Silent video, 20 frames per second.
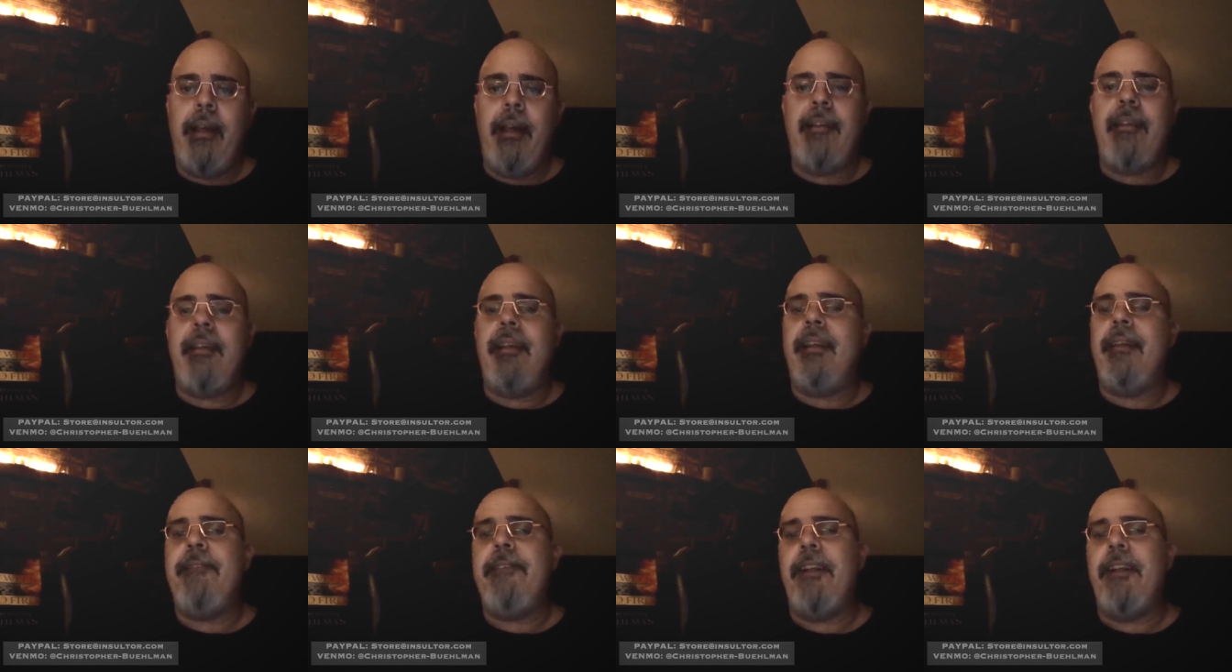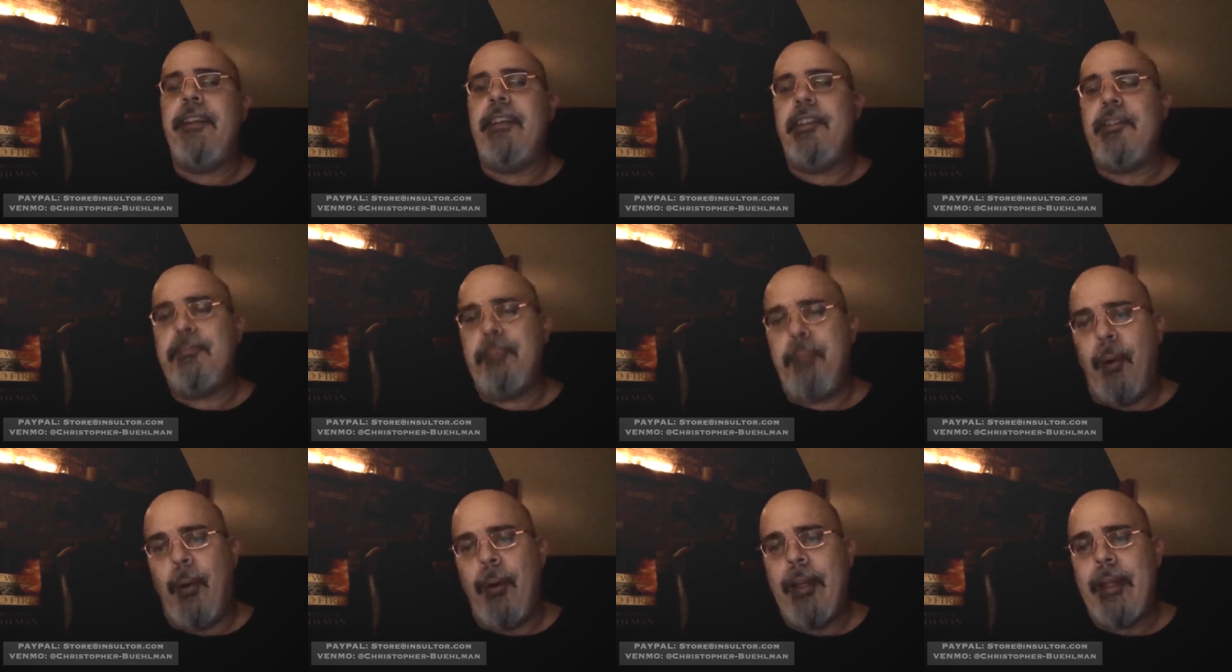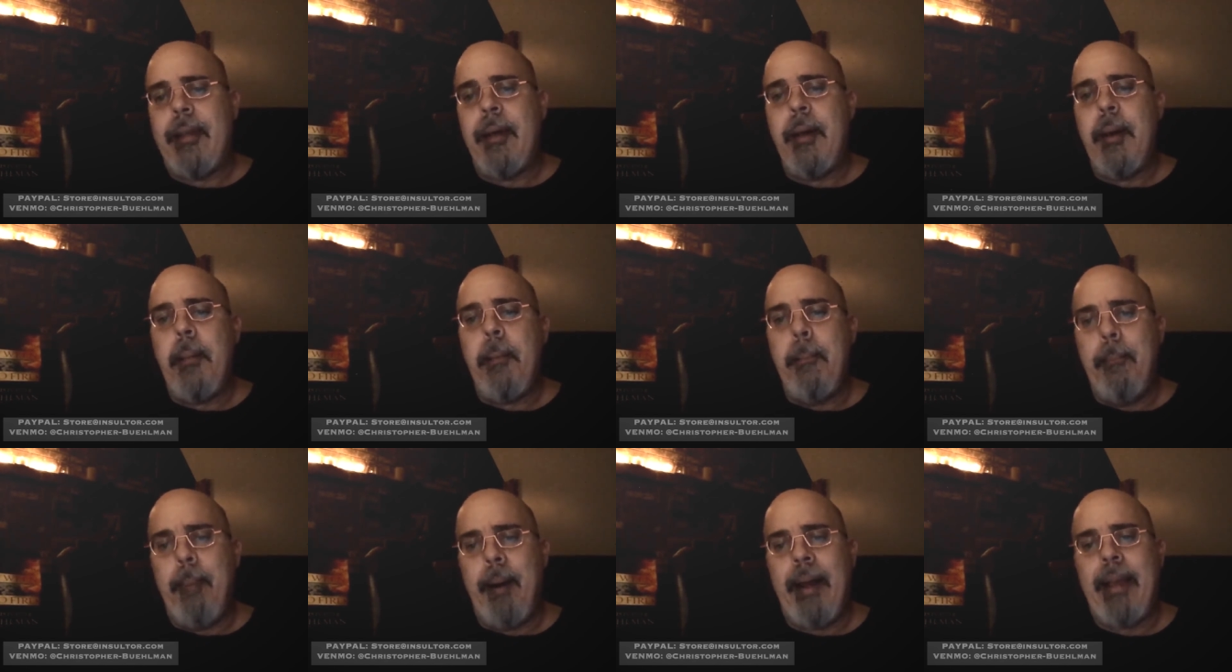until he felt his point
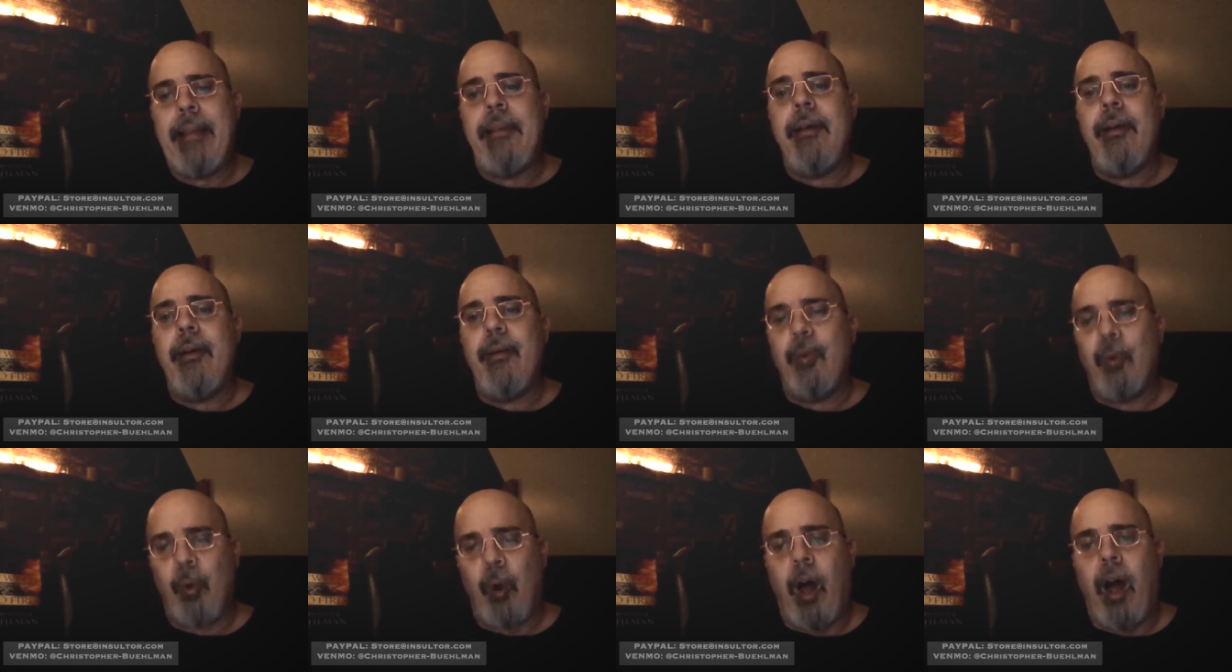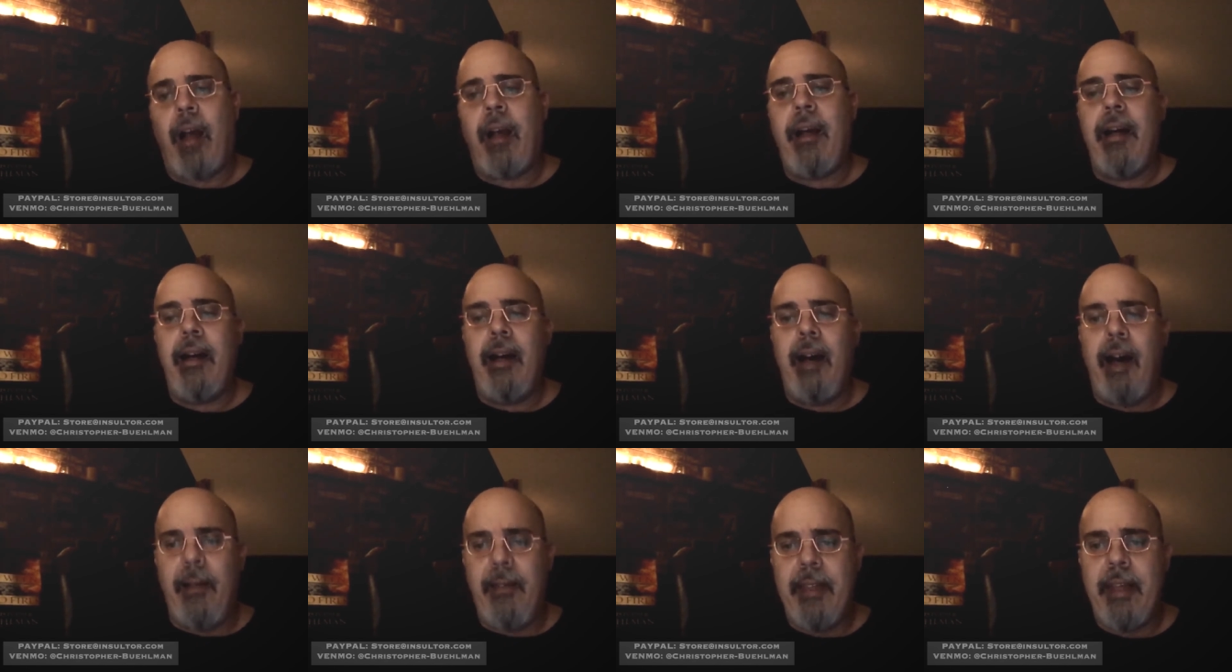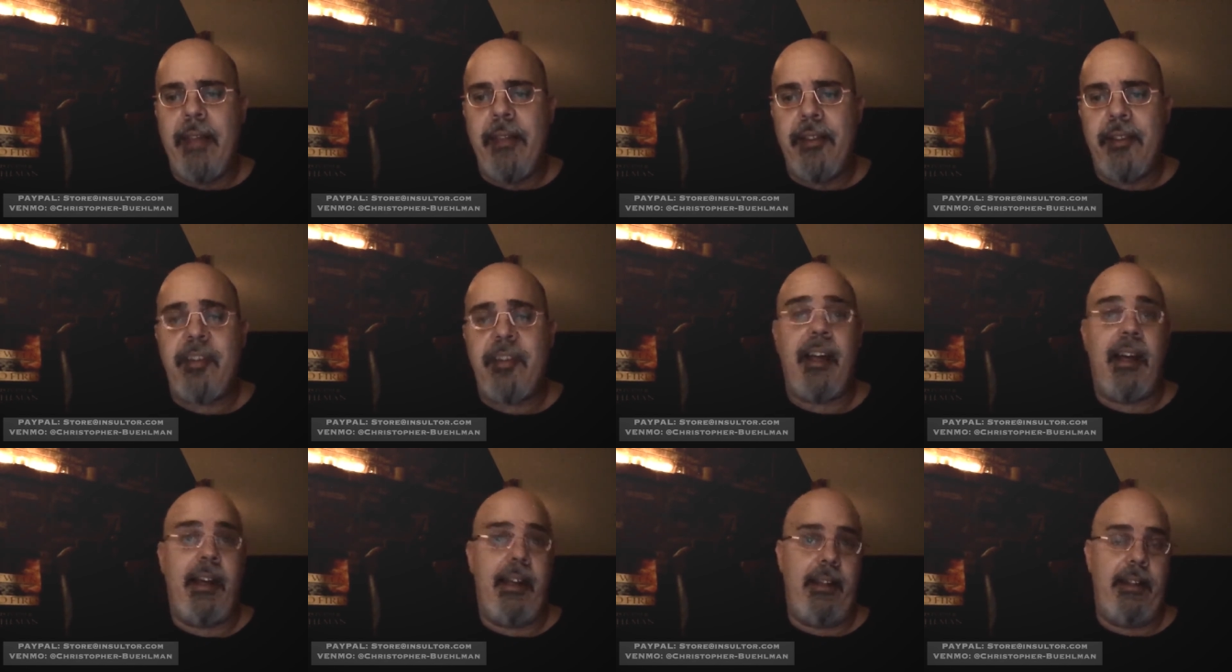bite rock on the other
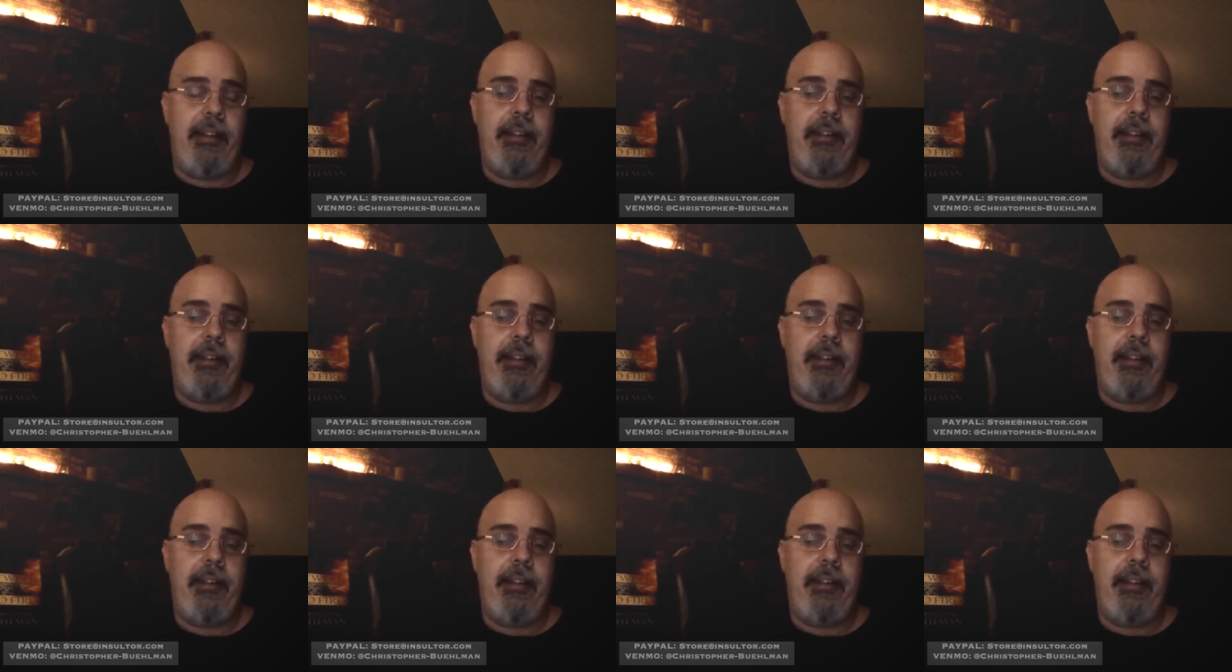side.